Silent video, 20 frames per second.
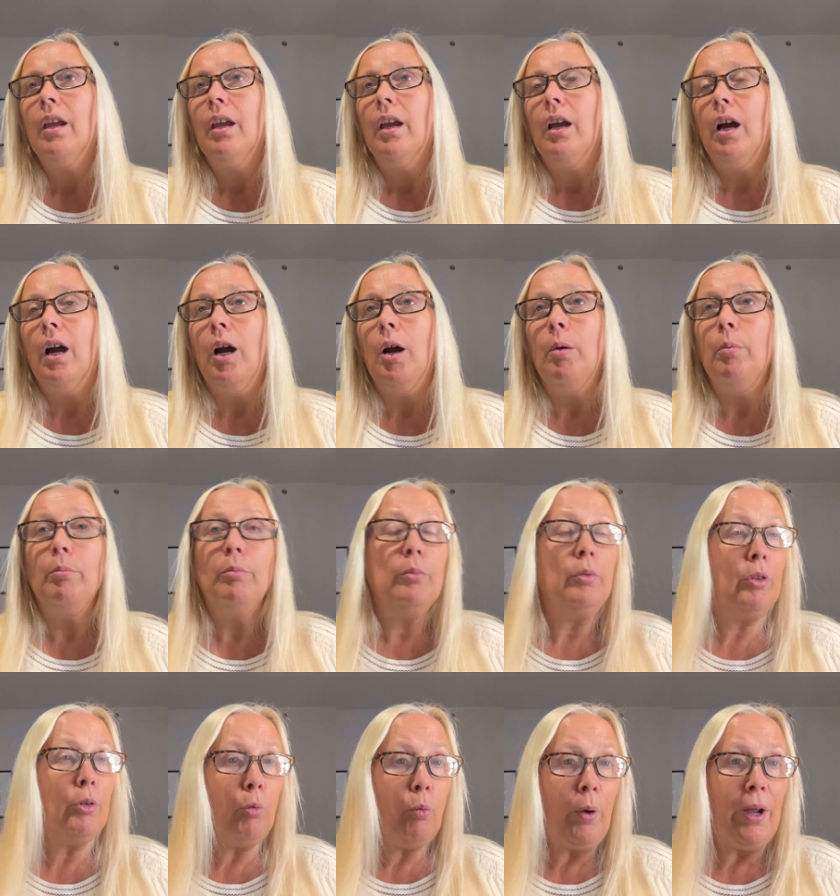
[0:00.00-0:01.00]

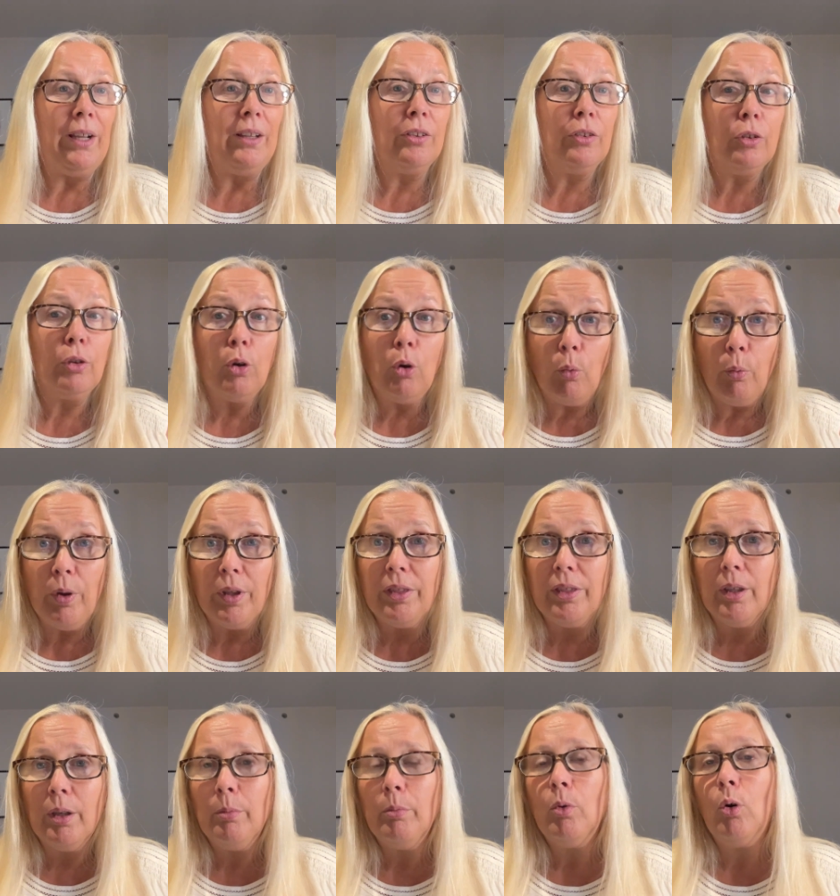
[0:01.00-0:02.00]
The weights to go with
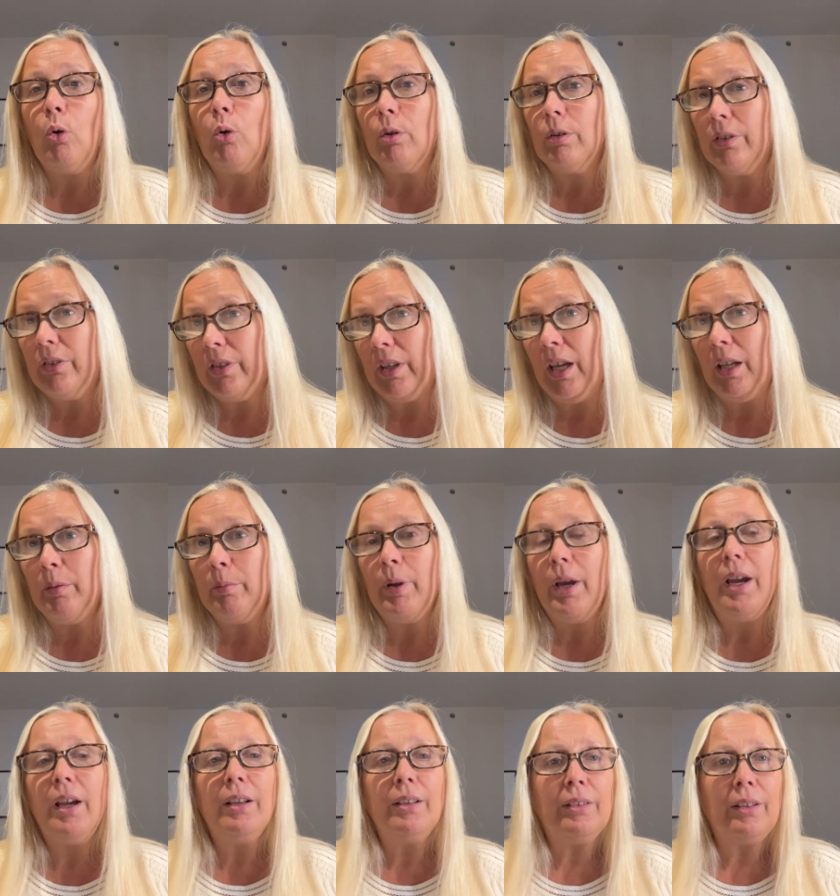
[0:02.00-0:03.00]
them, or
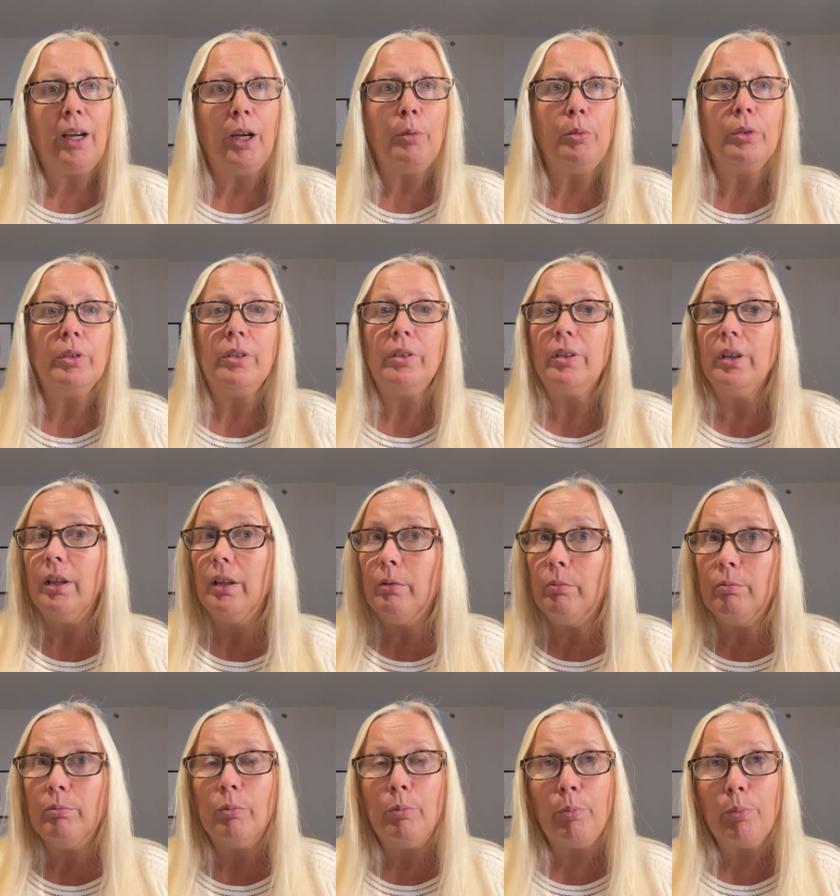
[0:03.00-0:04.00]
sandbags, I would say
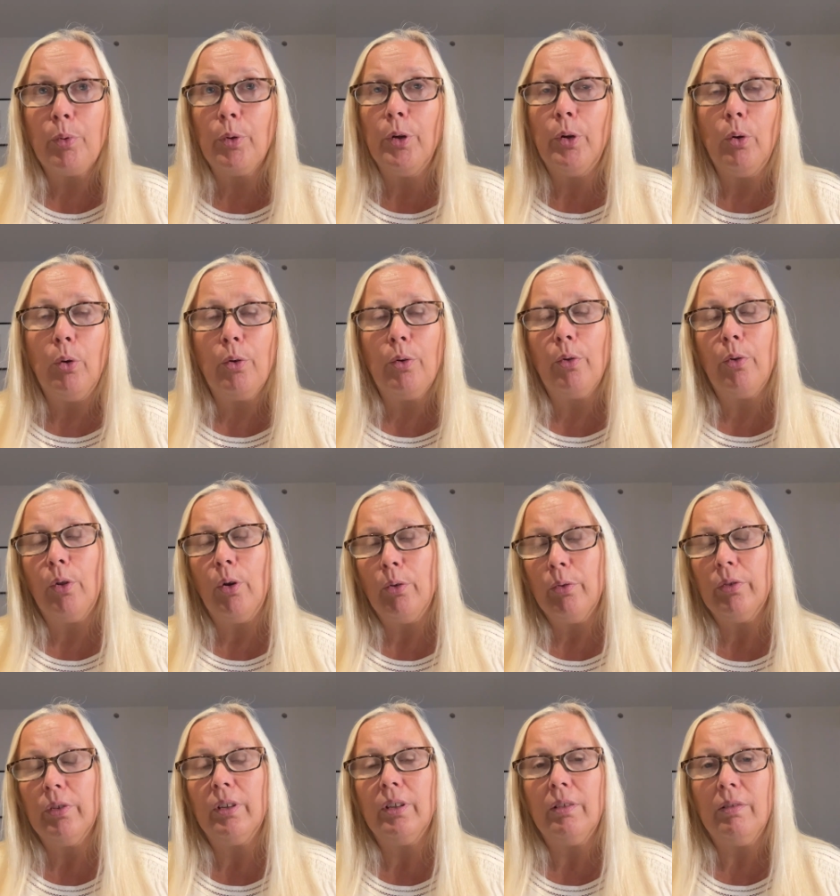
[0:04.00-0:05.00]
pre-order
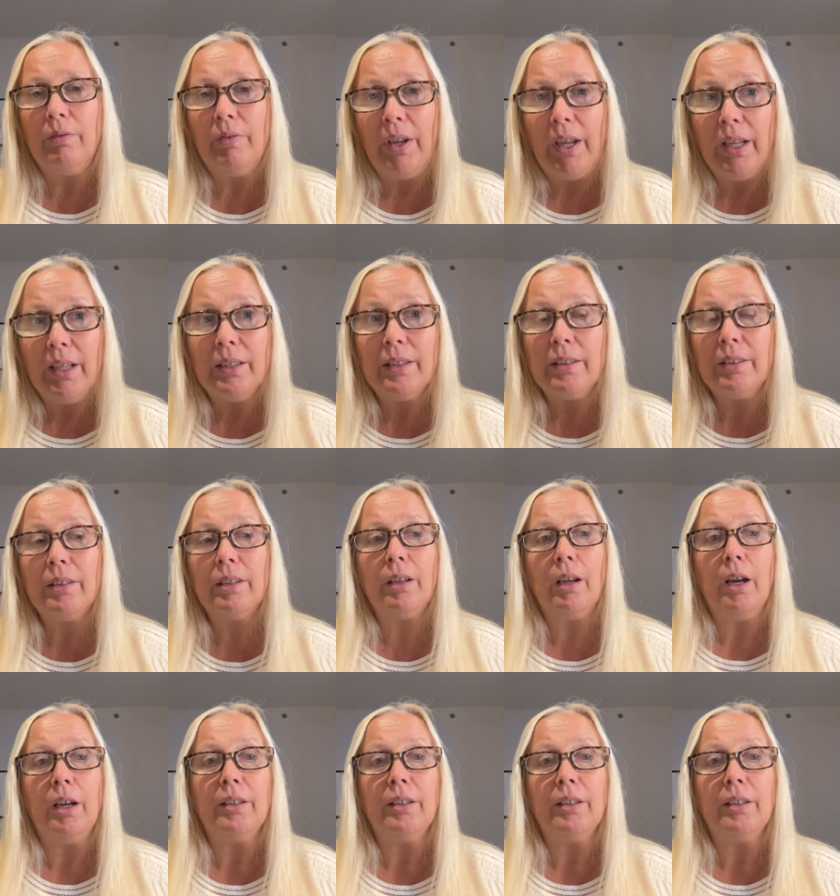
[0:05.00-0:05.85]
those in advance.